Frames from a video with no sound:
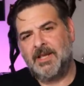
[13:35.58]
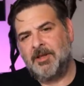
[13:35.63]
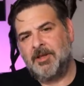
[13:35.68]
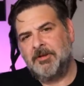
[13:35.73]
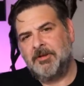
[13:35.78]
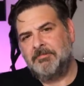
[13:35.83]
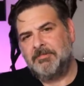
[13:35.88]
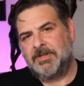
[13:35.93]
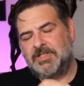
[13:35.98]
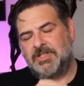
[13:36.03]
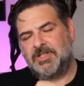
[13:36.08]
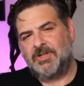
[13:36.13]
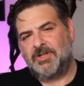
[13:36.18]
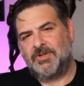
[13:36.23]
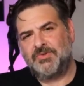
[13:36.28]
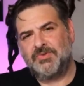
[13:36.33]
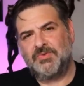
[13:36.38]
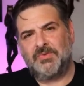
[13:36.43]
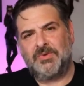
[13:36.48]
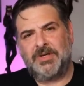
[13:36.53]
But she
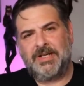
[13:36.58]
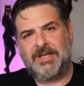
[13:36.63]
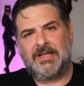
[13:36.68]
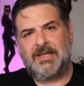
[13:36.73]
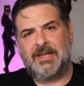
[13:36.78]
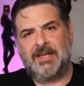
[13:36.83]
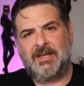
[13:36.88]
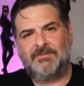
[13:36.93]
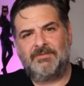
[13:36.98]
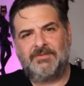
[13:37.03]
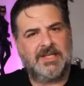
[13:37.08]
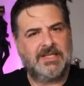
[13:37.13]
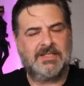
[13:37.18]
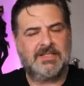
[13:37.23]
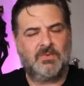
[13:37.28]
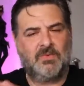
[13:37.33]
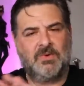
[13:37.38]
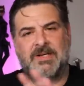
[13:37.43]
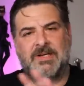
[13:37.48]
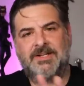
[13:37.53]
goes, real love
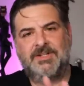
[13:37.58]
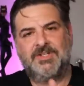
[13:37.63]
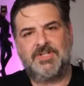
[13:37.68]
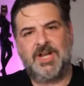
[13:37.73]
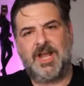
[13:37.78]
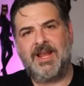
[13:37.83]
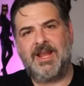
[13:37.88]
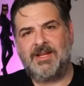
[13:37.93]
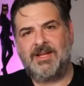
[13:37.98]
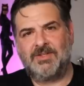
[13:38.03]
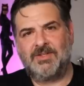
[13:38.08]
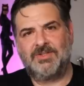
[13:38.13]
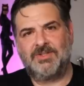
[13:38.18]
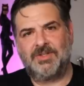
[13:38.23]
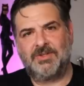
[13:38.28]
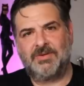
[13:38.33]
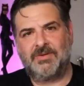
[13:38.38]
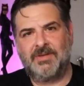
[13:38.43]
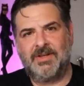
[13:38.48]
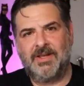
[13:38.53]
doesn't want to change
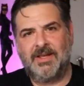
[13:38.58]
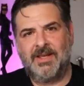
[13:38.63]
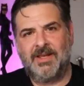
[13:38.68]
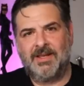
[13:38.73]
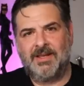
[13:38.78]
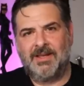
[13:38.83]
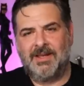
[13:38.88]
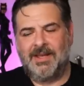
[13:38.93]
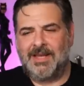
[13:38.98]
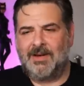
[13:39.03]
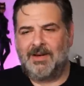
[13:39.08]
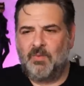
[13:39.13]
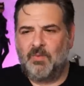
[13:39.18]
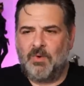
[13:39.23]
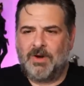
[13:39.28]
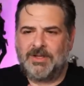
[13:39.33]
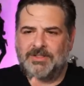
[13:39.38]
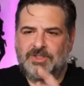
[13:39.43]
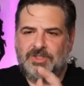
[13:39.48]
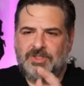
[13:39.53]
you. It
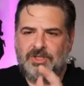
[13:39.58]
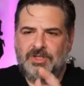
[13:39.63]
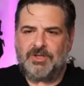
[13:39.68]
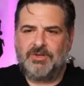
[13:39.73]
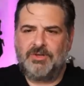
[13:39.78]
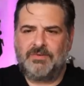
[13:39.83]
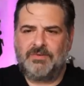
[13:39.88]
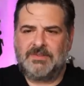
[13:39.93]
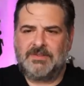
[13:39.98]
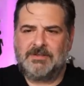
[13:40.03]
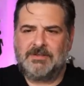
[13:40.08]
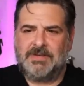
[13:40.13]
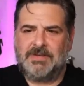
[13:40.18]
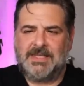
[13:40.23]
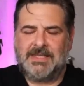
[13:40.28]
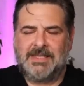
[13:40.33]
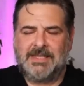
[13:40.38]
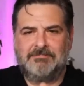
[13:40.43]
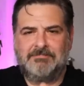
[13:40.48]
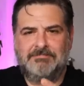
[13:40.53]
wants you to
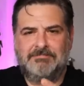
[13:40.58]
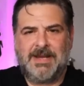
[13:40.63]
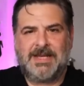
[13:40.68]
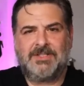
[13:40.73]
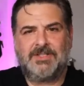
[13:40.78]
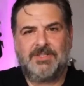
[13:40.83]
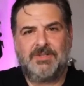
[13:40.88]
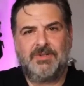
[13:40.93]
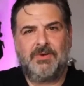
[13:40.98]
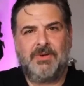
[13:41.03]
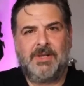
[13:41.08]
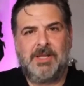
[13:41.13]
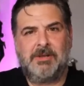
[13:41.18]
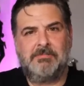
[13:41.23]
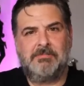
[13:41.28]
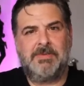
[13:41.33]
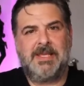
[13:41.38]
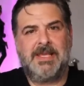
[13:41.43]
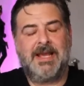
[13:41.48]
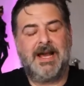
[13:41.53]
be the best you
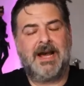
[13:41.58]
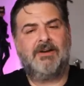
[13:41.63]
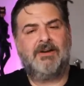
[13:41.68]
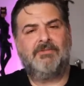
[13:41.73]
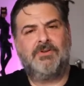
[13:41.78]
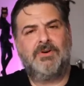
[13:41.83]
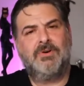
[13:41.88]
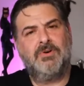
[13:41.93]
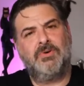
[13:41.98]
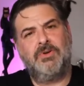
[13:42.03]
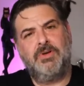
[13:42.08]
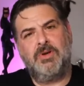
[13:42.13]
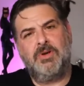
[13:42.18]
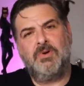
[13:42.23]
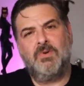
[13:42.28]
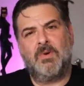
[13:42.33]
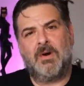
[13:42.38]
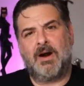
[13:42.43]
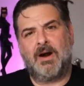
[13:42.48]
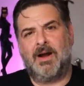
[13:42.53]
can be of who
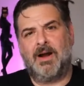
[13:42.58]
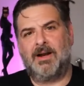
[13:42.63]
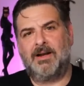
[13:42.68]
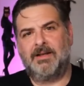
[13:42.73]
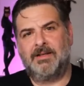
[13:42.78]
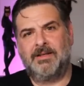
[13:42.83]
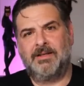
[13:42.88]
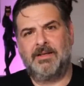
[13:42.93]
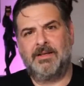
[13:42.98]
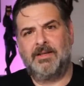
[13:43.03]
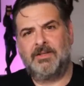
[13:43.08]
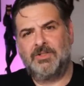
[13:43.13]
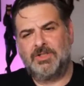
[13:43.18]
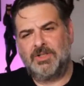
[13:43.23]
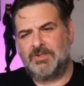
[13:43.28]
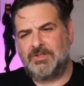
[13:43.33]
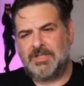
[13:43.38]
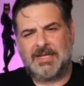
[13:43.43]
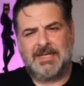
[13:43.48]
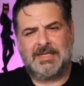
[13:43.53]
you are. She
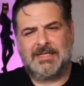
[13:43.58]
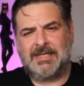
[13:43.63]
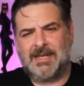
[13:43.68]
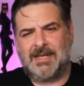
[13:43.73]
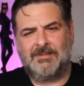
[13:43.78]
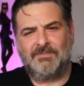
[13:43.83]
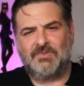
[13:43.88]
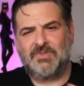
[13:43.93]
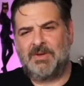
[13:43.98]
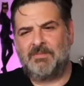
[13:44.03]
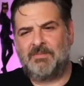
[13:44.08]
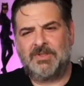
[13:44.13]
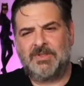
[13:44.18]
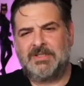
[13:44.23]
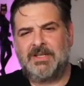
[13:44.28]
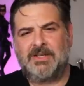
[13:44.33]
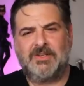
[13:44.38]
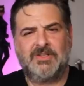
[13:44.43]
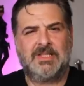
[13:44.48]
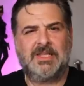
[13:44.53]
goes, anytime someone
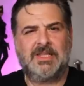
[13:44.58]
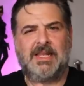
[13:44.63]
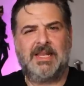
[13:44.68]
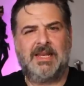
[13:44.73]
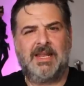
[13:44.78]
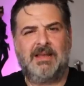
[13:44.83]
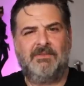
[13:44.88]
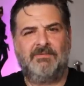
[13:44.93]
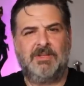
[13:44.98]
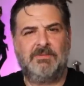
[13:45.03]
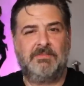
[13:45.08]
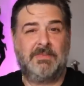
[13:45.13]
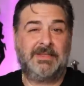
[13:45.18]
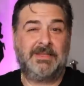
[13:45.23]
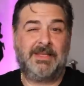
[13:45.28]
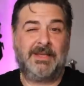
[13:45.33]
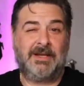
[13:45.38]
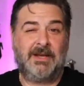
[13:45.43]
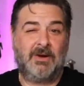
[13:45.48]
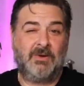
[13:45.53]
tells you they're lovely, but
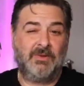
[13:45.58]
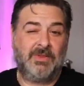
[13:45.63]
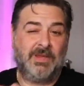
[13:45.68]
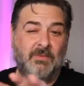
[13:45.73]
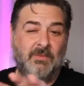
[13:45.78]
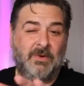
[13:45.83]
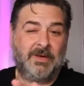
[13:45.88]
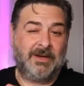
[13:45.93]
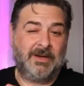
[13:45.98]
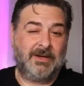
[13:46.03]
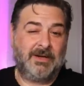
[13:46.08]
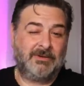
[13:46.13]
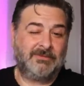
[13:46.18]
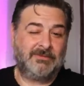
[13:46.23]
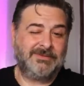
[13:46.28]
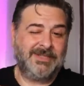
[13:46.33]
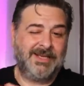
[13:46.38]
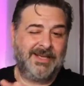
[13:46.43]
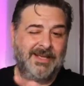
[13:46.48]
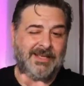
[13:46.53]
they want to go,
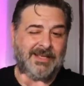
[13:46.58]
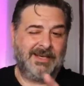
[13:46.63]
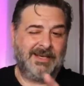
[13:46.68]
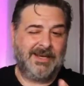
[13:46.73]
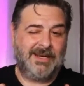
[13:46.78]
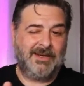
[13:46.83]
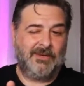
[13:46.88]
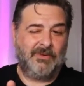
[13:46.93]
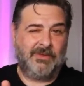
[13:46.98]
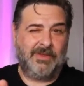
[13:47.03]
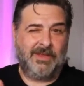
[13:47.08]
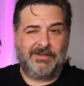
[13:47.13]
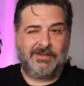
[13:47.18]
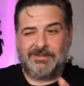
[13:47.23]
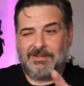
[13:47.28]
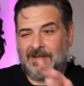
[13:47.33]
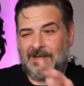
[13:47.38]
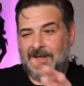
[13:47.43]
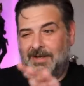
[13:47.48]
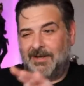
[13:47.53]
eh, you got to do
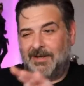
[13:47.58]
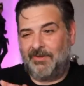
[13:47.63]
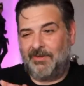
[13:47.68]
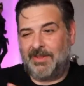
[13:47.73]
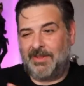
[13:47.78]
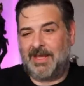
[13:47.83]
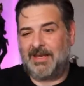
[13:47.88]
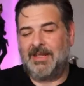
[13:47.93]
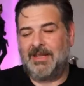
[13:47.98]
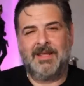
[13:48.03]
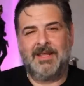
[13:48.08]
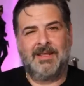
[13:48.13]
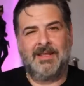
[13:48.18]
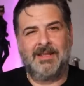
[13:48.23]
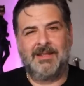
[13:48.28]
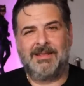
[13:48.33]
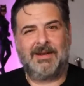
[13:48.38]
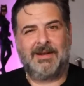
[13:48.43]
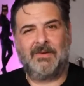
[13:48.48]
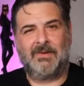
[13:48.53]
this, you got to do that.
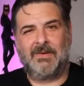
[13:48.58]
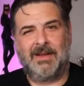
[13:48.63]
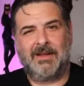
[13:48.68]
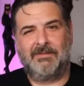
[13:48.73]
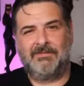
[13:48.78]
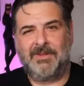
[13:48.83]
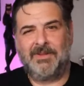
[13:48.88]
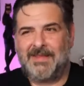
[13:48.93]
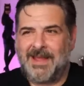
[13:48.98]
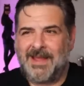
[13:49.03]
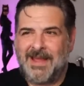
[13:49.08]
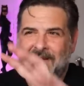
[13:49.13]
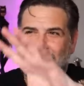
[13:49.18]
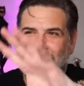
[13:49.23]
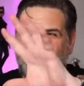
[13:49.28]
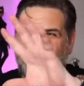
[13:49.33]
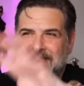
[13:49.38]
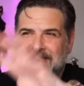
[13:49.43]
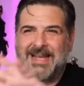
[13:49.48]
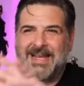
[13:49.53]
They don't love you. They have
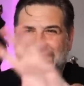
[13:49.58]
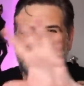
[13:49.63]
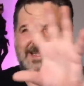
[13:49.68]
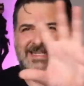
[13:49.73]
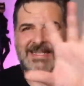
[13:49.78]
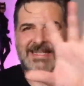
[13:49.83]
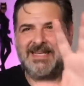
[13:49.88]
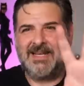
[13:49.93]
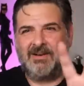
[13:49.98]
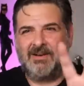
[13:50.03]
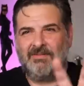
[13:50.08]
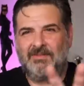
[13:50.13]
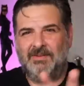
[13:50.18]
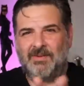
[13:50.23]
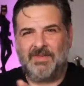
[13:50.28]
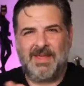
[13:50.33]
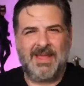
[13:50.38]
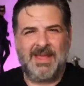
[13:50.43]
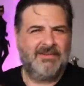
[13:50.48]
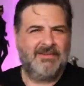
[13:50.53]
this idea of you.
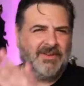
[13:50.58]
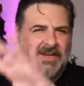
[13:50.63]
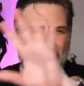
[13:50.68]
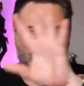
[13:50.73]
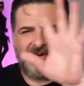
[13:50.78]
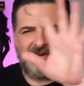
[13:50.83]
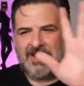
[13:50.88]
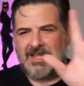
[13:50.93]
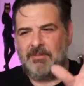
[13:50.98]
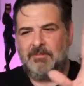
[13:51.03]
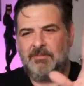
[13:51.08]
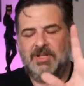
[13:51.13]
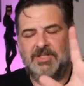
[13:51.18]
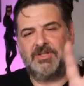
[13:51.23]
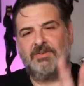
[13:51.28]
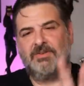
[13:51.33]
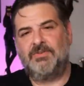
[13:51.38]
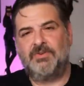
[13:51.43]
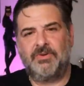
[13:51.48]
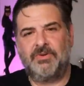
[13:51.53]
They have another image
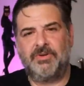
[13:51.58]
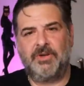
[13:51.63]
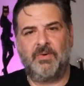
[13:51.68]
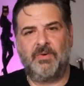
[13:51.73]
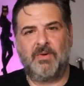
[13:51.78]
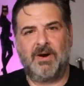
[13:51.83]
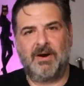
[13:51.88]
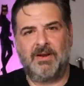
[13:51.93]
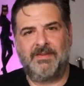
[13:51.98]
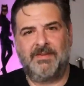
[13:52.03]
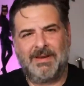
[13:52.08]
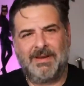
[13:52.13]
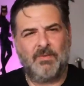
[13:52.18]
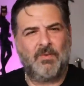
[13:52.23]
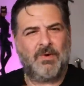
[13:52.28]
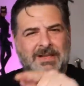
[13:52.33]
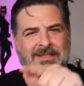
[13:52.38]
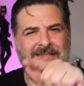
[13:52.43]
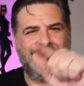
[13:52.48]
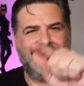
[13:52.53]
of who you are. They
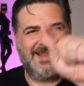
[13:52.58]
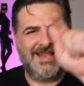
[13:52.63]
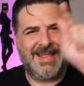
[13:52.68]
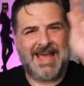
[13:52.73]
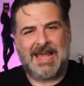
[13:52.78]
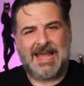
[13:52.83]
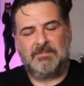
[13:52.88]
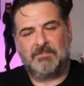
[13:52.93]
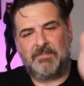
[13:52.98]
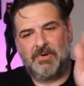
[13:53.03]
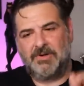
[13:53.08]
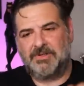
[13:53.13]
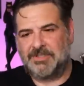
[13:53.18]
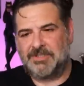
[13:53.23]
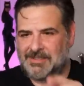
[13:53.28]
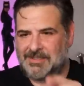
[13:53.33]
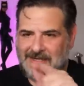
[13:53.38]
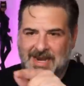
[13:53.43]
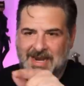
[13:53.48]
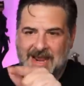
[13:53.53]
want that
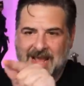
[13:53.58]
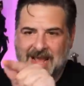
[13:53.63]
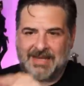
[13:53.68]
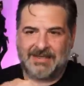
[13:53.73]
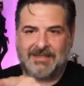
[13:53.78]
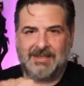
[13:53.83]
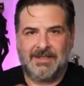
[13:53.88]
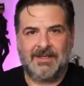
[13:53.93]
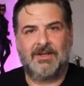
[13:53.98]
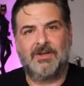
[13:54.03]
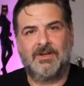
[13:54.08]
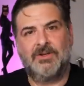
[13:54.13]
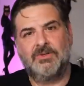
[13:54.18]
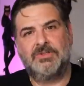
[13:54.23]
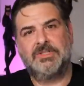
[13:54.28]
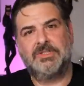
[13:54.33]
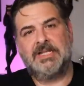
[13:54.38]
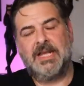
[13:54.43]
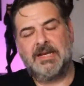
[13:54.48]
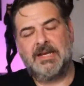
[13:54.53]
person, not who's
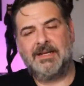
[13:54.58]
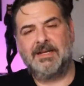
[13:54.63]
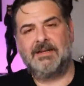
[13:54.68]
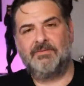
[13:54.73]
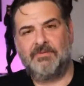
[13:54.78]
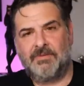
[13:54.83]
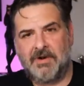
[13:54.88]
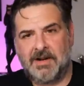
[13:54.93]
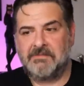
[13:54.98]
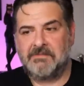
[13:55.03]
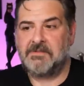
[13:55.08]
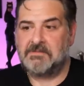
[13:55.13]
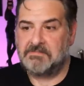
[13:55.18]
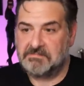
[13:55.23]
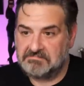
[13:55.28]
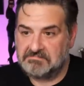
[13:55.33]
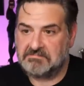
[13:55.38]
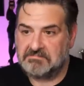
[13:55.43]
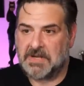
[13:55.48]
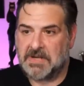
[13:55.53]
standing in front of them.
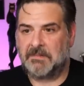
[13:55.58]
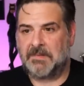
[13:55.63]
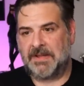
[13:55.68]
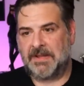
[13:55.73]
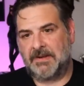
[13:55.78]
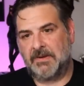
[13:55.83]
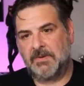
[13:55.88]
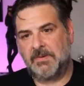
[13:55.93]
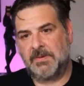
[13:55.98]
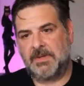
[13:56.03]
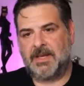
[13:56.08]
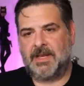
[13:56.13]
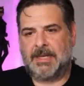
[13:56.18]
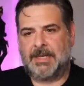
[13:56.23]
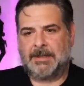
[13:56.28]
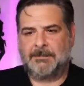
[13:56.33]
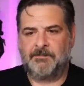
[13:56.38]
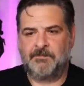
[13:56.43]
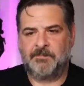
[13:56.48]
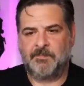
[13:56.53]
I'm like, okay.
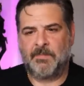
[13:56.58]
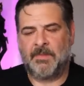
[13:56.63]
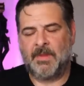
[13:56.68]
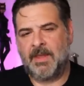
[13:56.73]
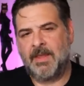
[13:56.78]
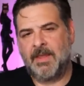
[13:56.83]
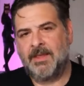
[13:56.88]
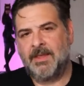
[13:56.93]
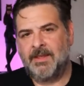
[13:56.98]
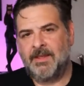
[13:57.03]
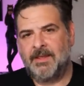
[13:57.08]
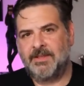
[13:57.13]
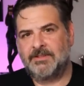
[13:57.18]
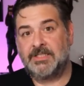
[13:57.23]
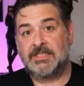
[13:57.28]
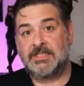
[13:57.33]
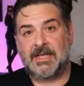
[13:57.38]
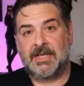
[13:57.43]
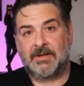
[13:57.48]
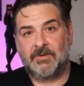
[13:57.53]

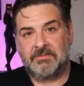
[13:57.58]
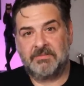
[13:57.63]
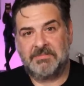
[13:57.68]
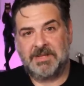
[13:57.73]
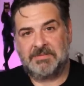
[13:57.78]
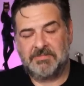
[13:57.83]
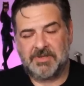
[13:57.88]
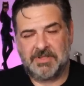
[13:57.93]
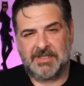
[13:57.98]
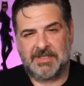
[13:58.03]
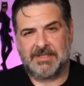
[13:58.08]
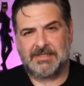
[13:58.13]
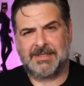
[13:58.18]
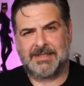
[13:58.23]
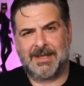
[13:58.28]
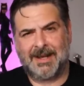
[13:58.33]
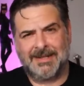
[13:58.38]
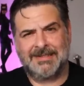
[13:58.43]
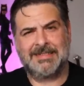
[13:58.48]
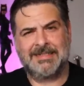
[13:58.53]
She's like, remember this,
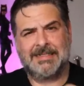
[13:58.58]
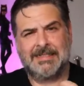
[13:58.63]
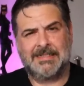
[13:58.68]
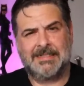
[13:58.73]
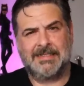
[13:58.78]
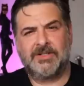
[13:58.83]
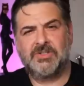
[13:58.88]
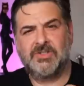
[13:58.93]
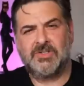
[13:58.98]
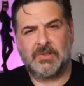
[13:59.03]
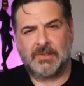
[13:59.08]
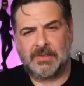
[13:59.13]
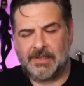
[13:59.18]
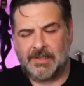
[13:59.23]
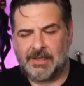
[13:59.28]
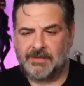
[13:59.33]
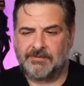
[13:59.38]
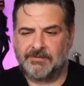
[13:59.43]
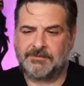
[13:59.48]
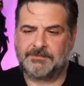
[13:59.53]
unconditional
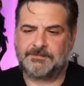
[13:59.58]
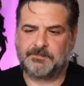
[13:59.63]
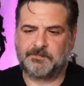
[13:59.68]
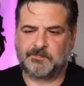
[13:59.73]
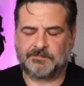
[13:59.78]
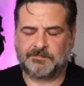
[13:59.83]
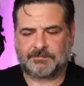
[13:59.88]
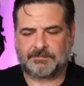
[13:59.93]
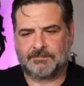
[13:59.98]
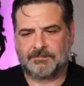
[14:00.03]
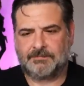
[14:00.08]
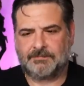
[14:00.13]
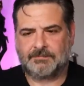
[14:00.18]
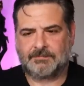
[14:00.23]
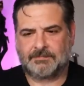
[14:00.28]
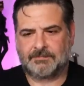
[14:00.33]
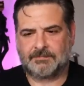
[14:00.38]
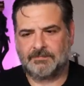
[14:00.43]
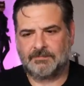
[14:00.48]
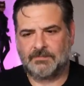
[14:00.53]
love,
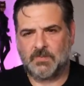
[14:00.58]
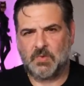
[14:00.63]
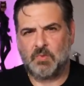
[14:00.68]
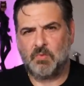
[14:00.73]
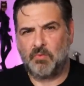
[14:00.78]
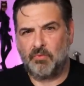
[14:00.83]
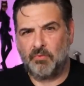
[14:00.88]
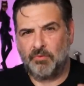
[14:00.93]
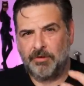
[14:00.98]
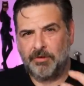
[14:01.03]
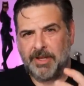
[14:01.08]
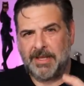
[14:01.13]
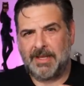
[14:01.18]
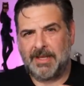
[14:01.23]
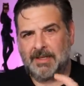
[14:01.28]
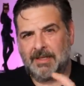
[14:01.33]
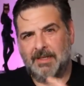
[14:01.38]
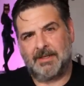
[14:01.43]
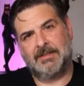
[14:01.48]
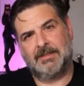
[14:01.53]

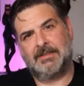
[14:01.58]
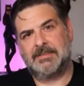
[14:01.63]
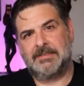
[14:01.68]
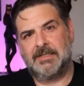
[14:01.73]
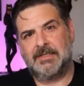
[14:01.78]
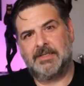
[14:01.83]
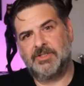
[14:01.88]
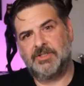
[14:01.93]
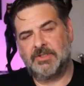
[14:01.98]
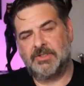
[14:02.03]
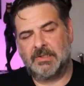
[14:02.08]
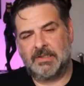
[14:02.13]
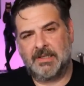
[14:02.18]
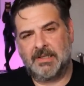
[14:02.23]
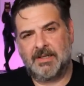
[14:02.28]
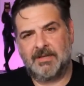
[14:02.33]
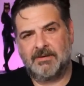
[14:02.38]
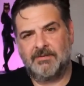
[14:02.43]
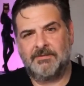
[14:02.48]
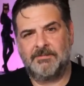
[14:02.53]
real unconditional
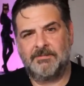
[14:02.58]
love.